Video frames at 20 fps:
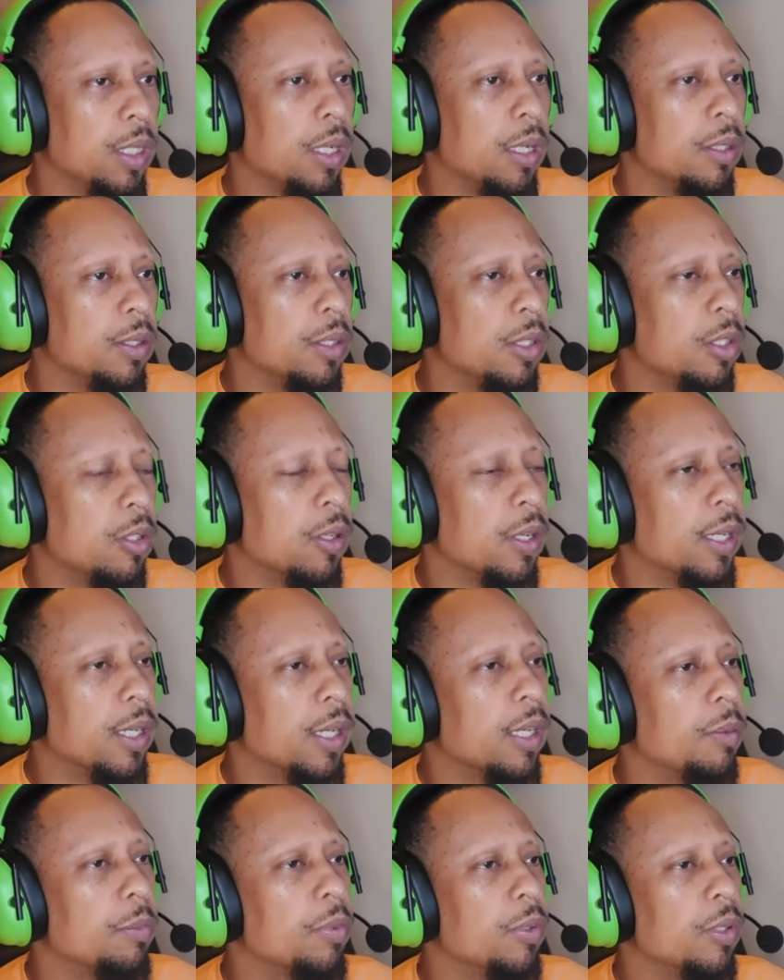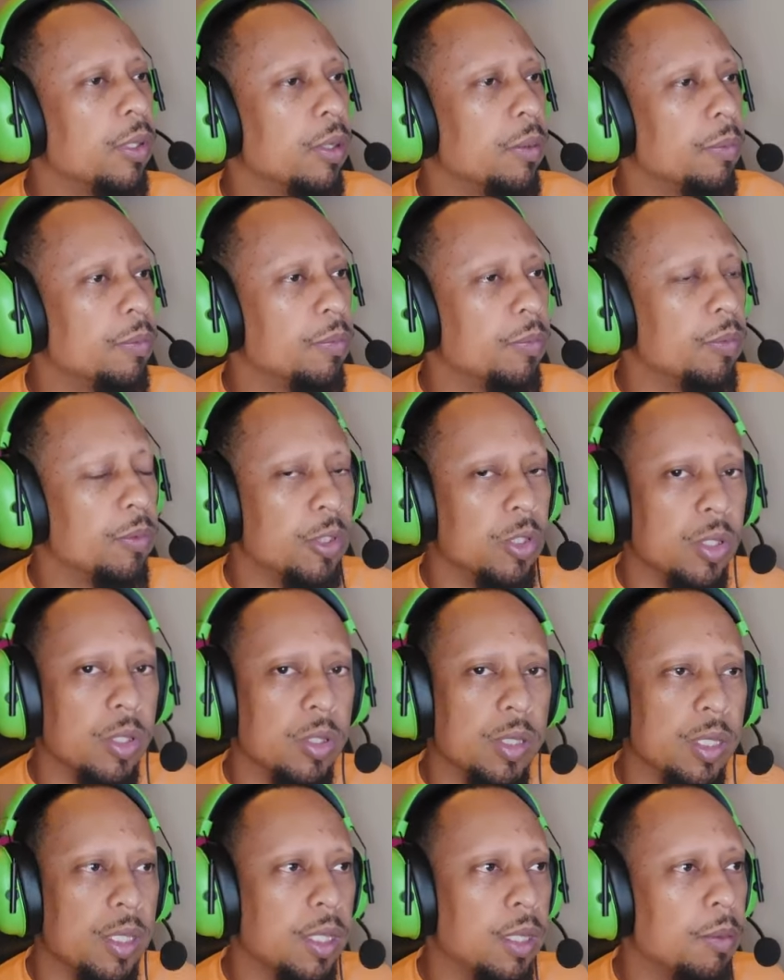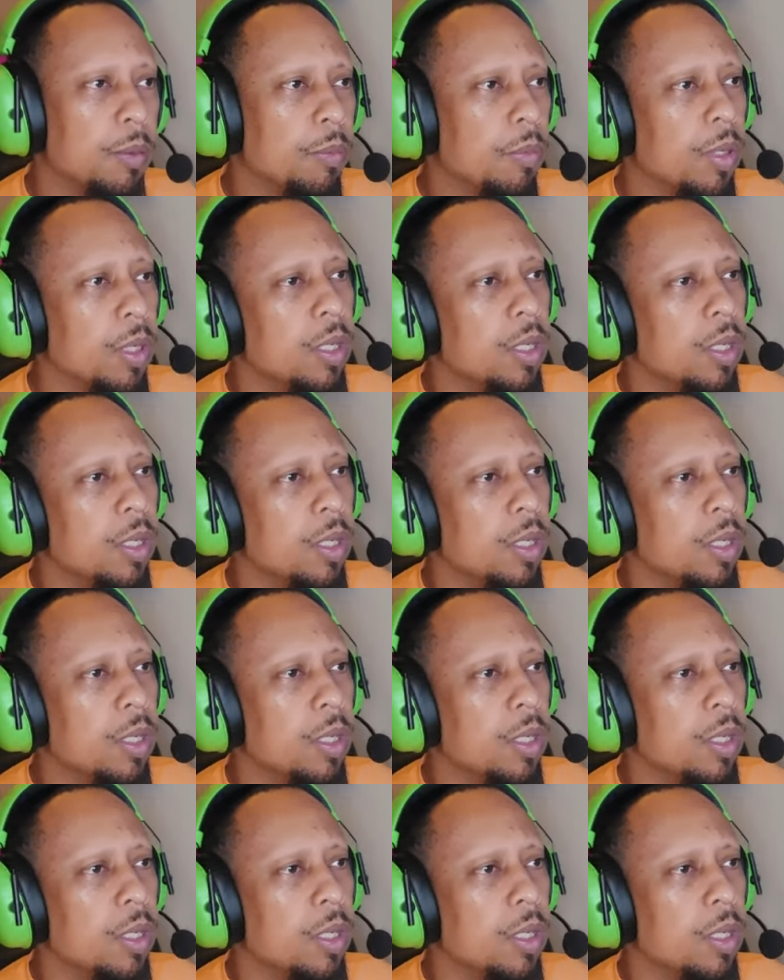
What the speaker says: I kind of put up to the team